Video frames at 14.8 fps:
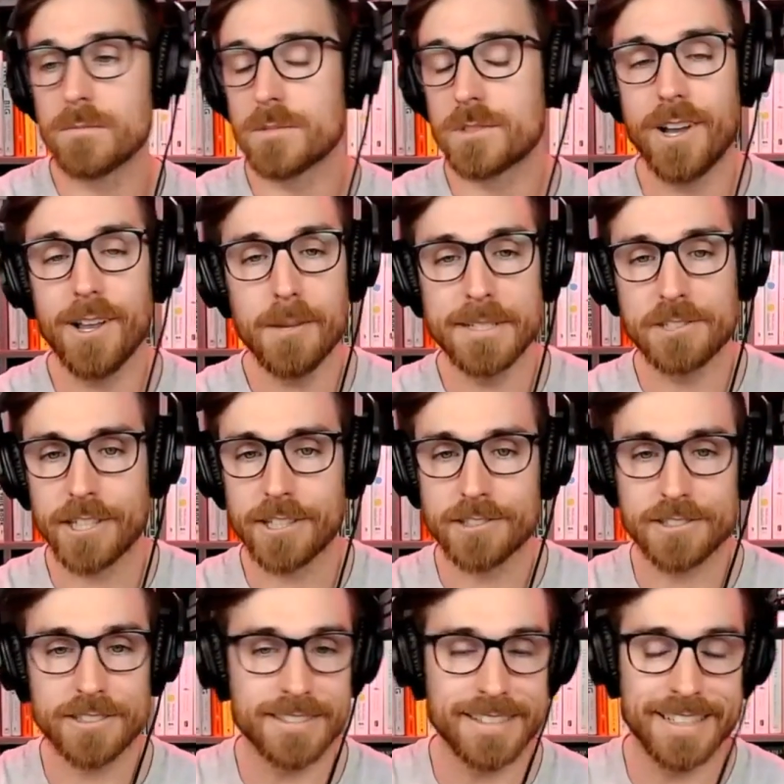Solomon
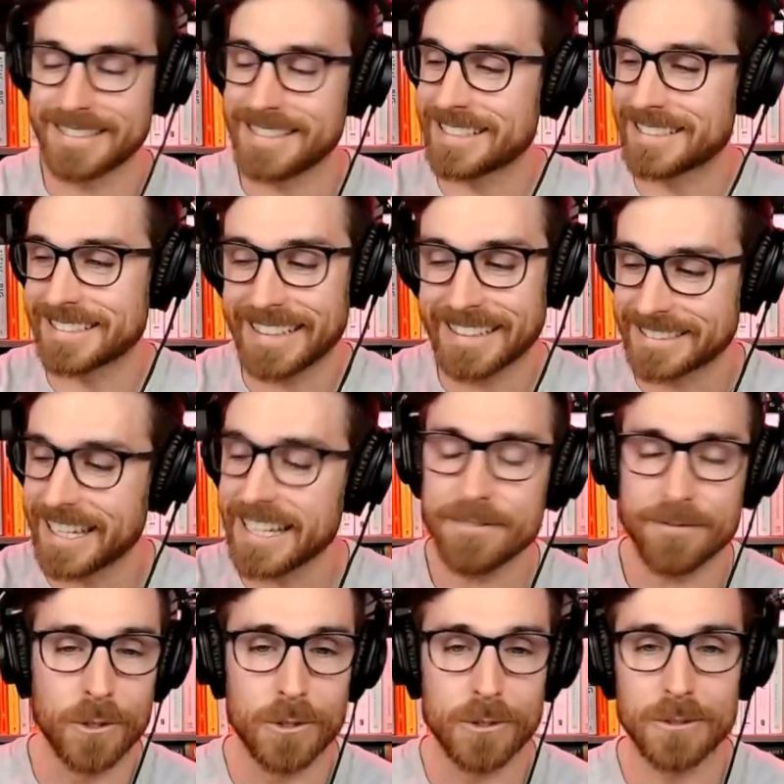shares th- this
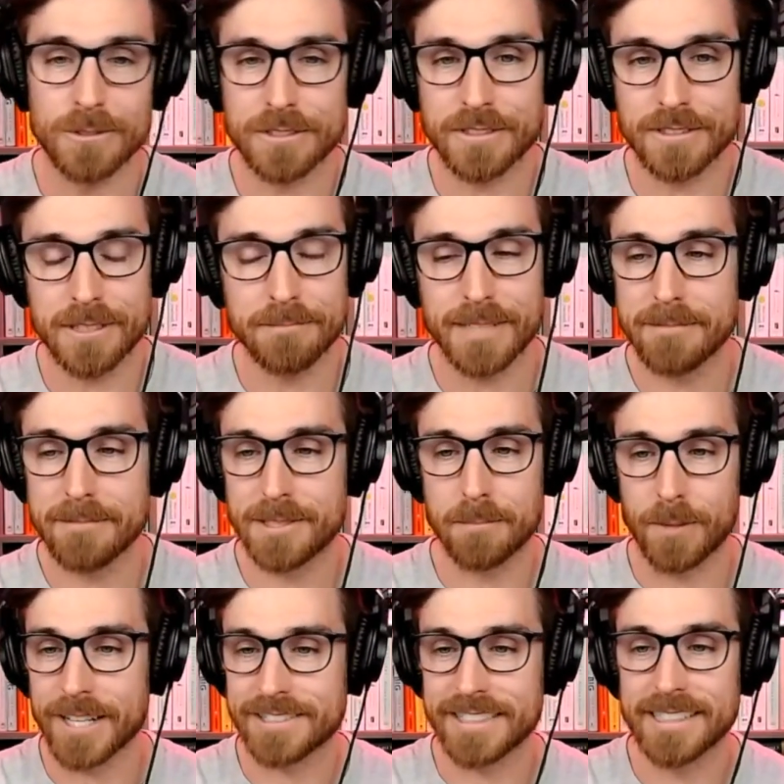insightful, sometimes
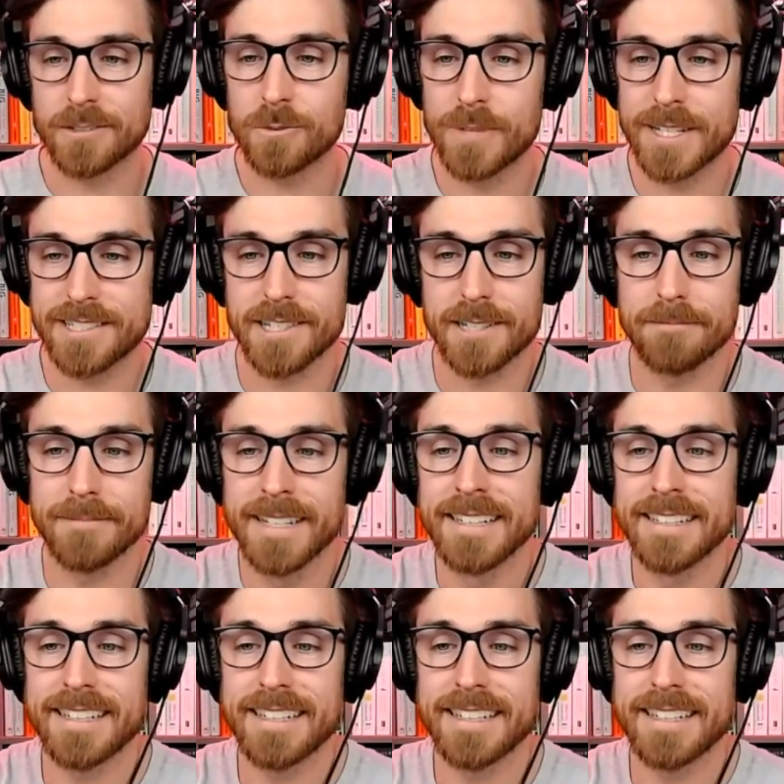depressing wisdom.